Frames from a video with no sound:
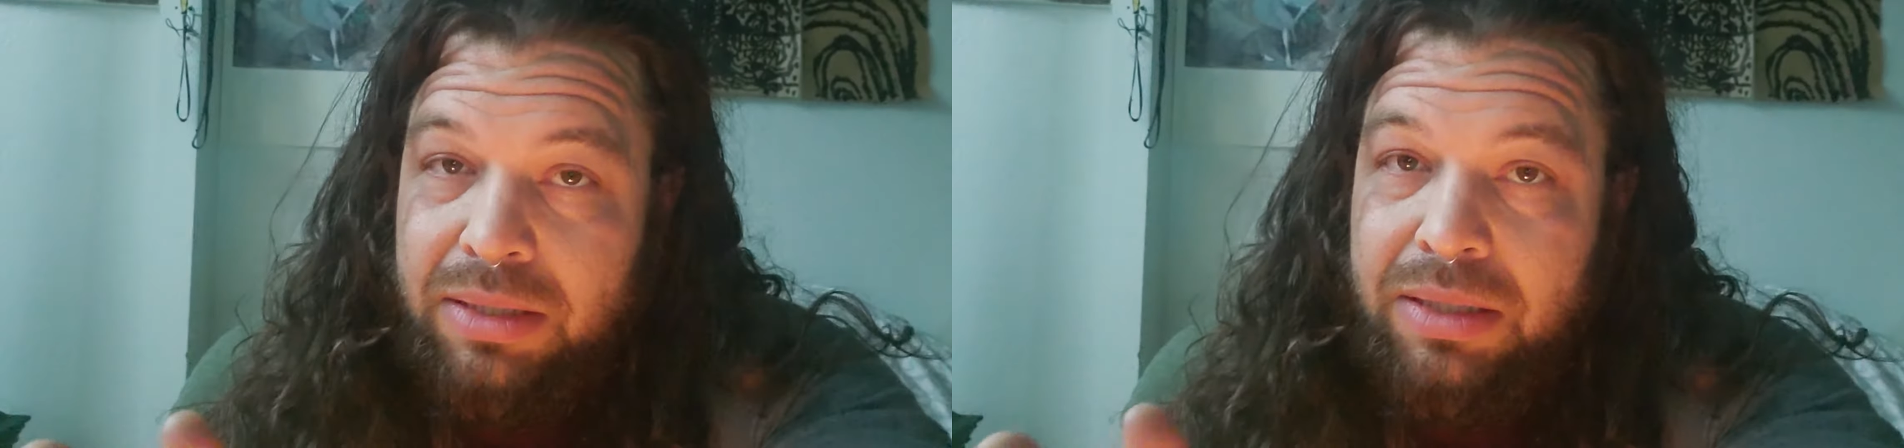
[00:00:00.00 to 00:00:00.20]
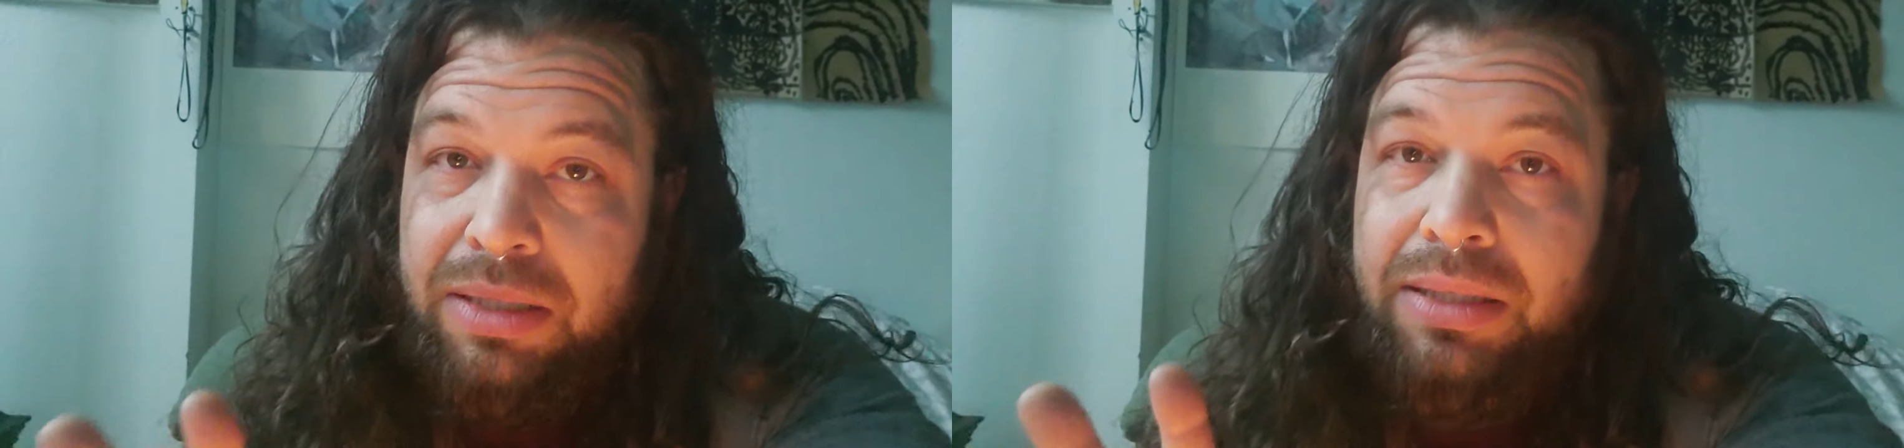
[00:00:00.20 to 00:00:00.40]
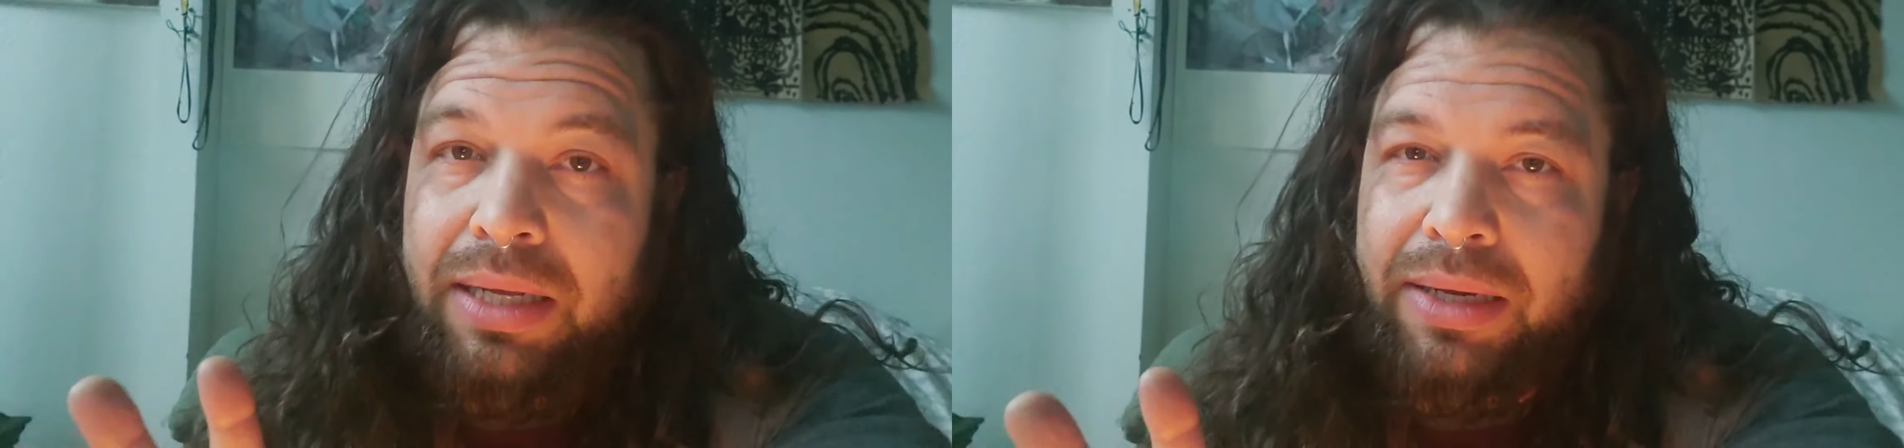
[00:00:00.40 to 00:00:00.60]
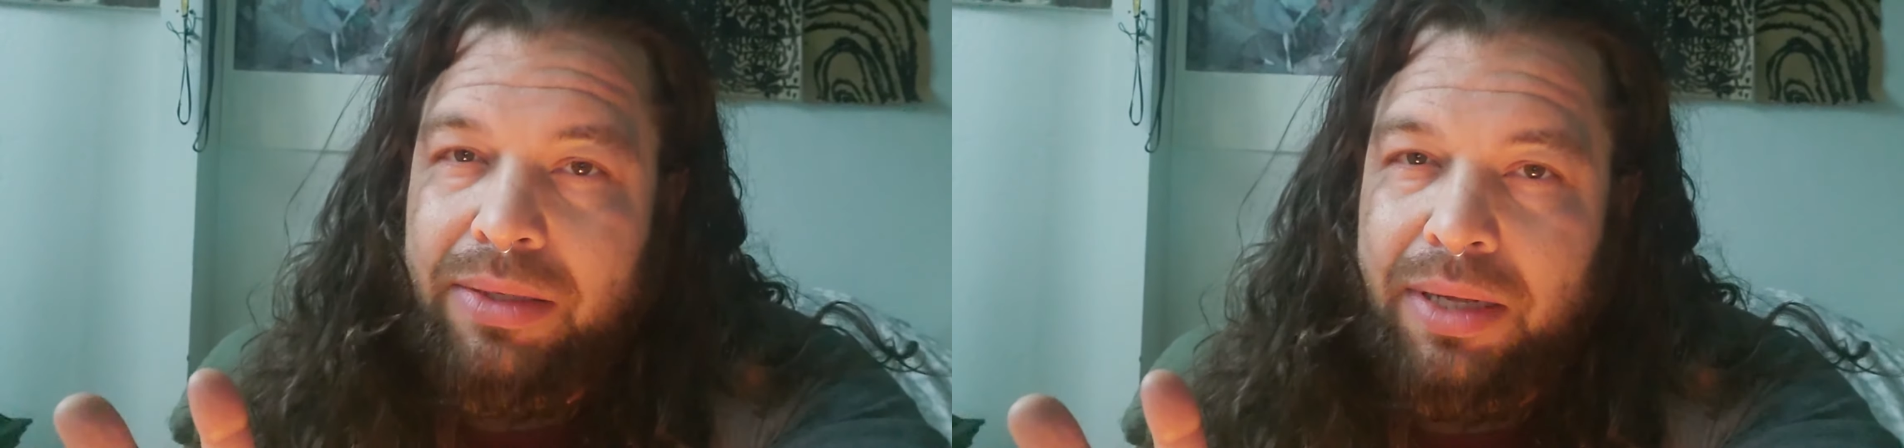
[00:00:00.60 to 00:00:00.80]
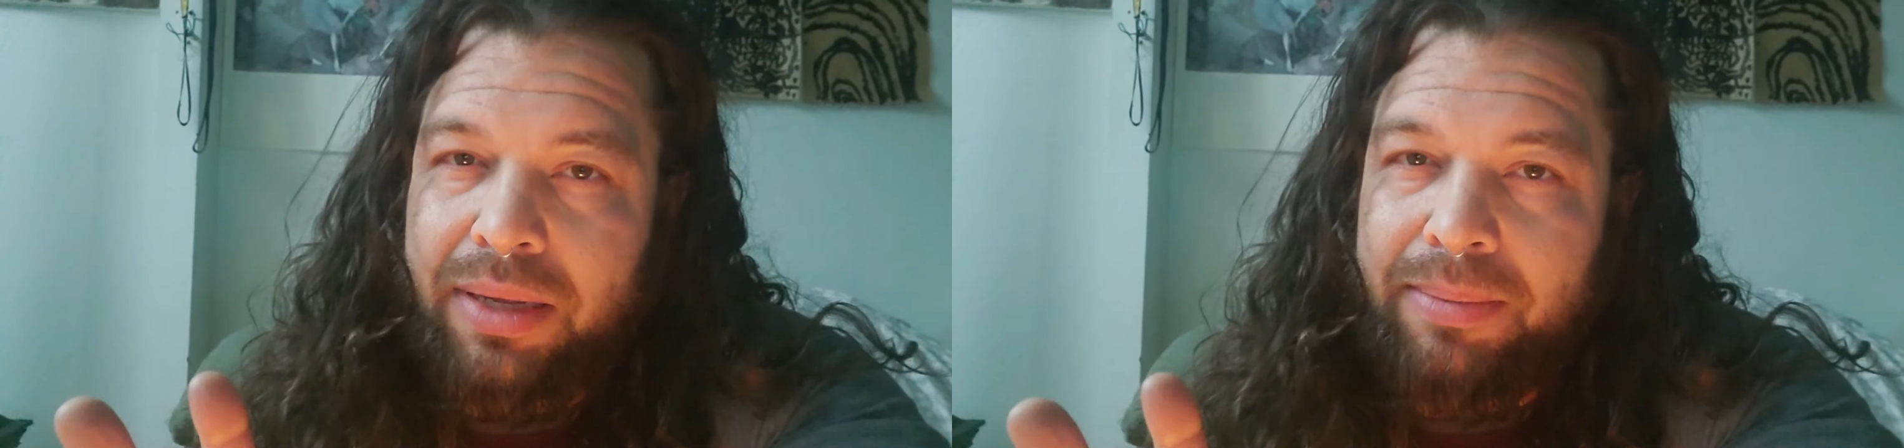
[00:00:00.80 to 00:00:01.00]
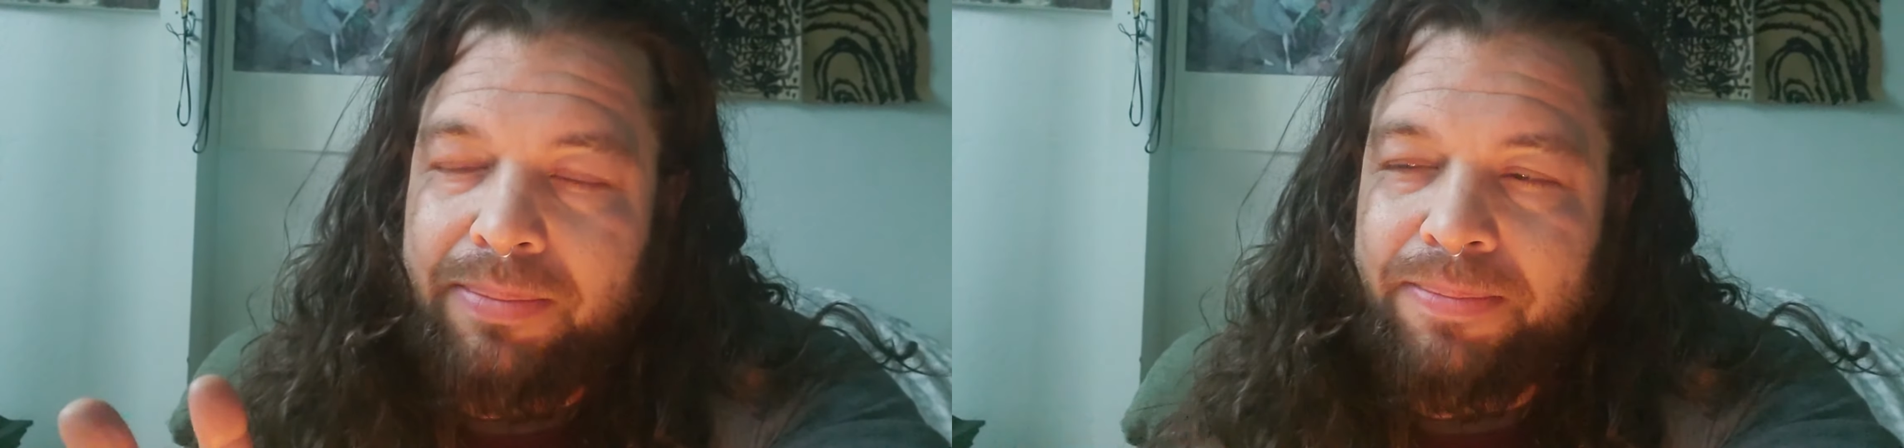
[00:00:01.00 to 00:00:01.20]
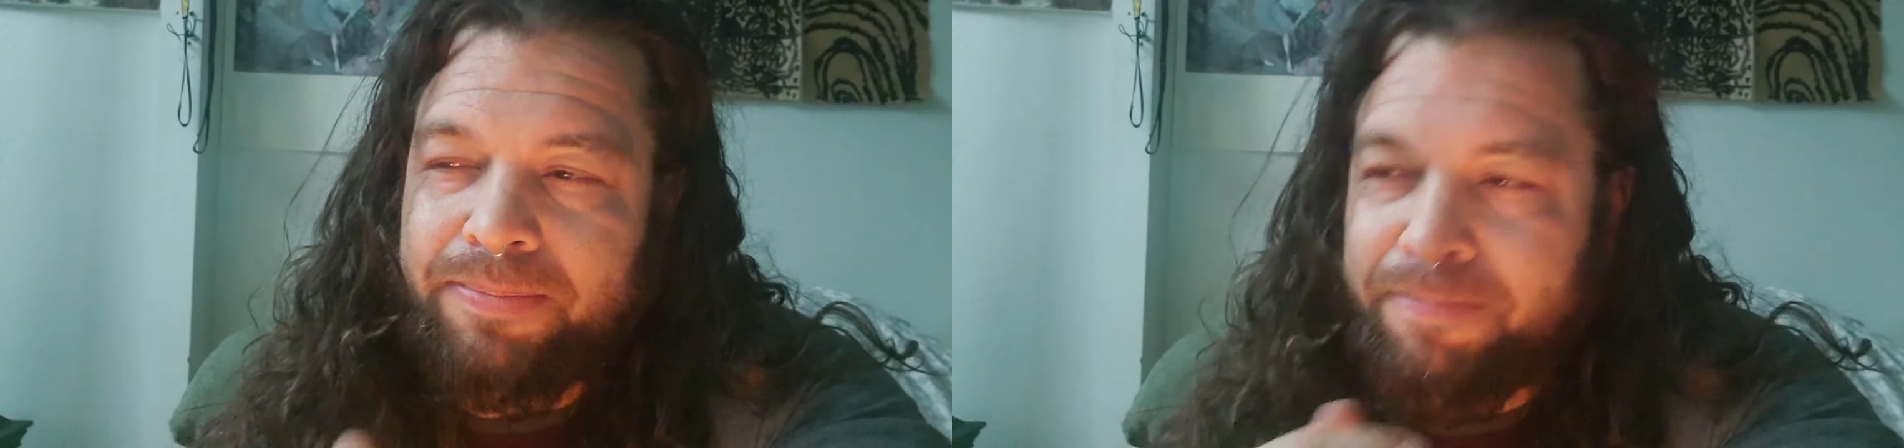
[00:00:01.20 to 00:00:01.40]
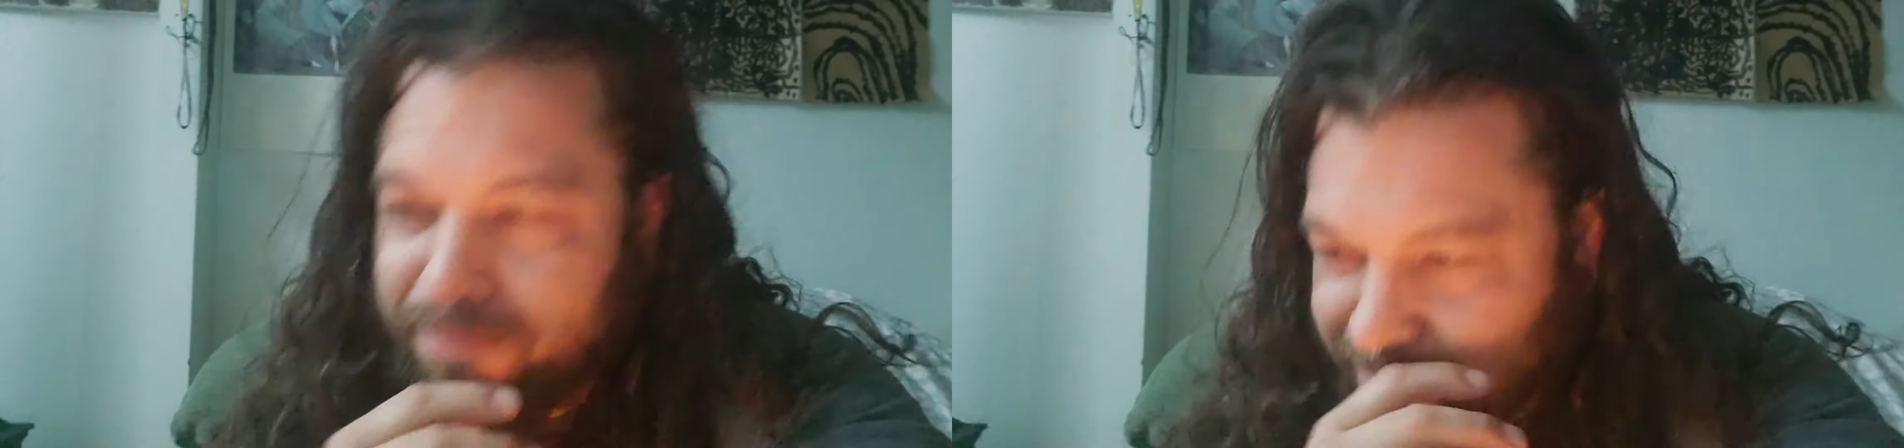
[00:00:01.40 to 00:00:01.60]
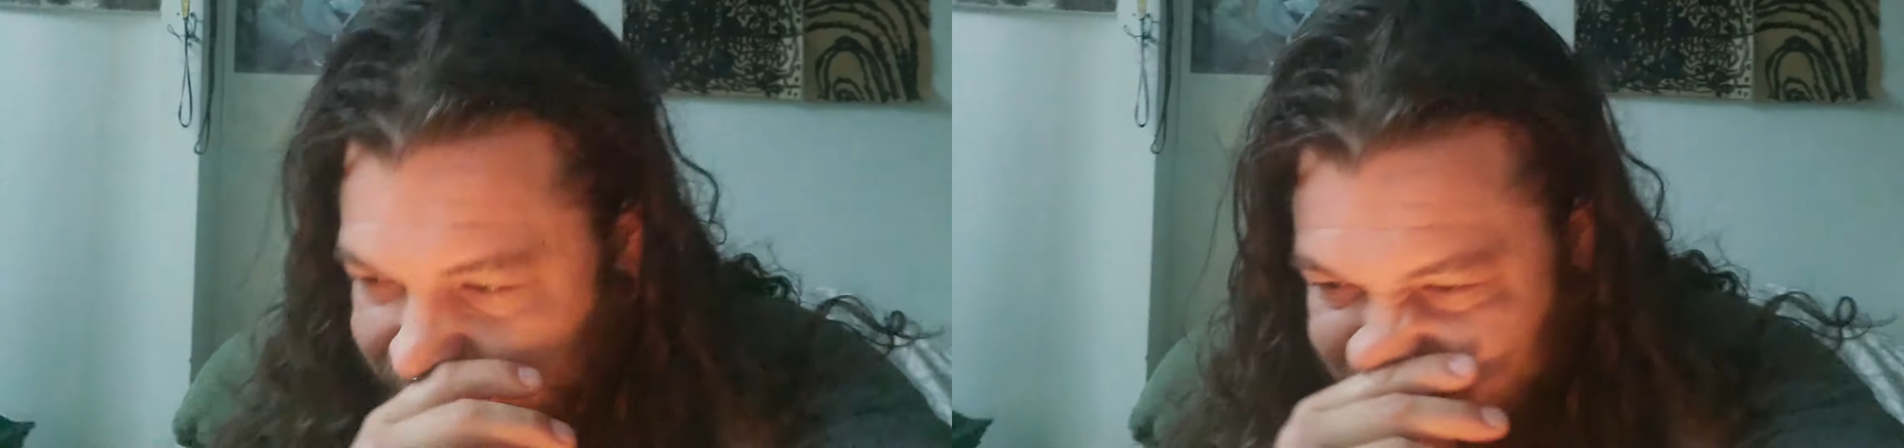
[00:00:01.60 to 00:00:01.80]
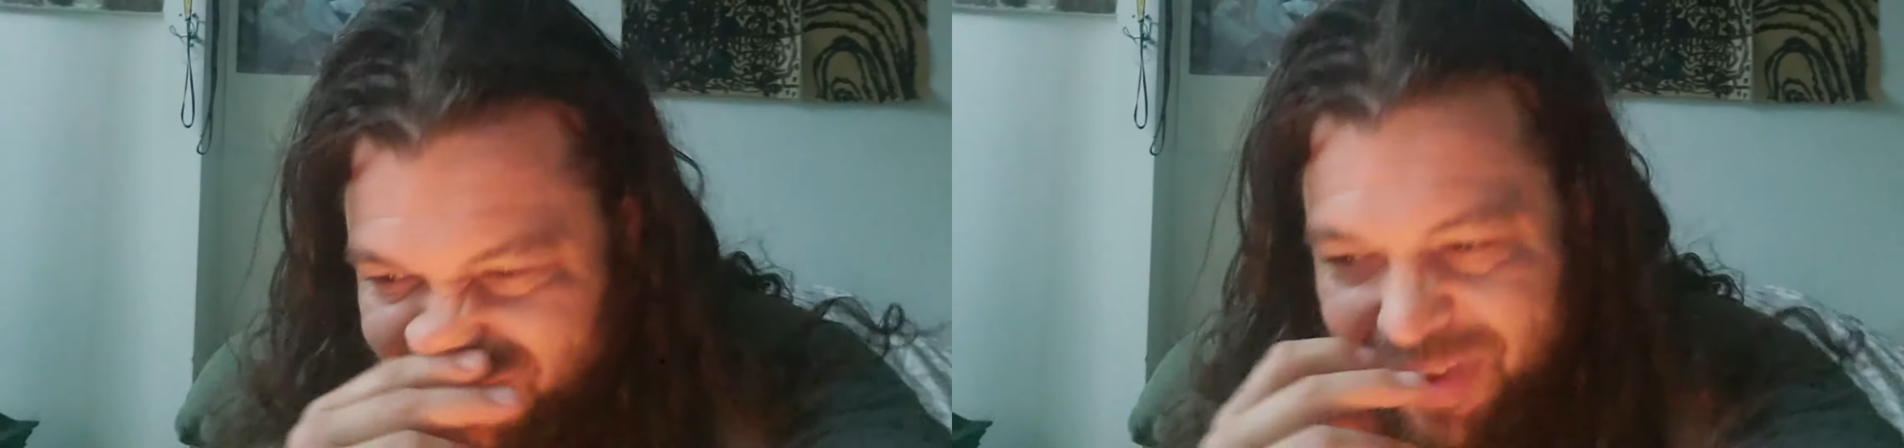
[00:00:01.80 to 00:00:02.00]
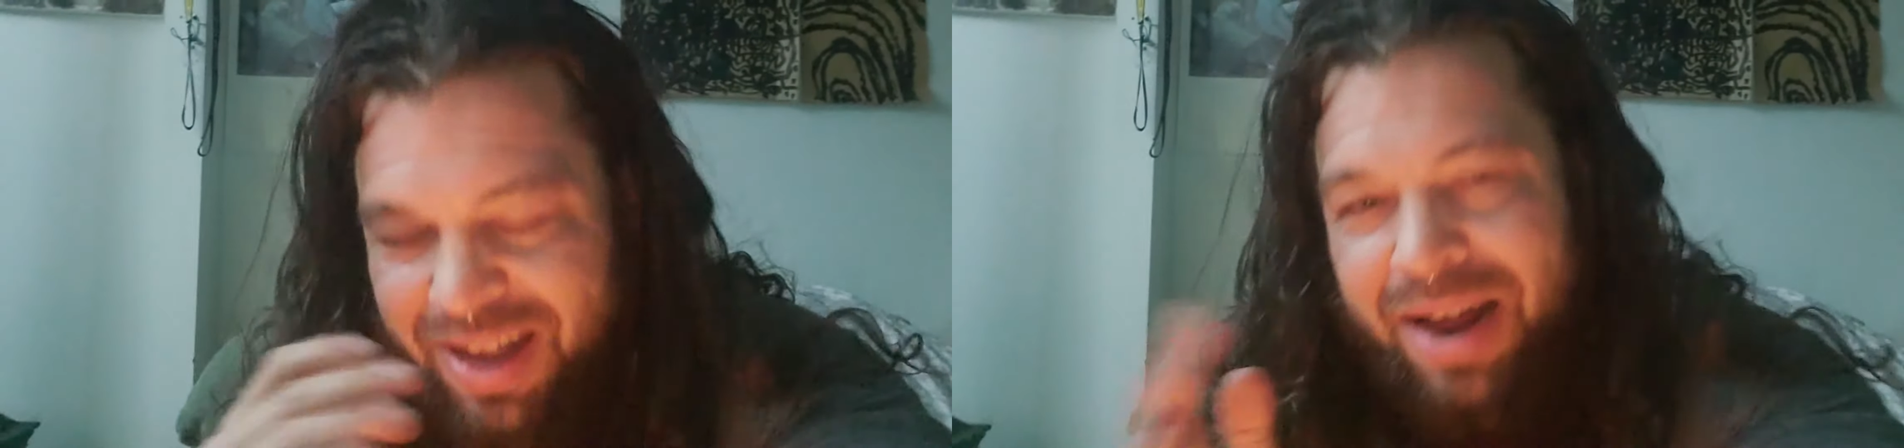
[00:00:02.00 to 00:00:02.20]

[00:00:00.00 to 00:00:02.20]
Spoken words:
Just take your time. And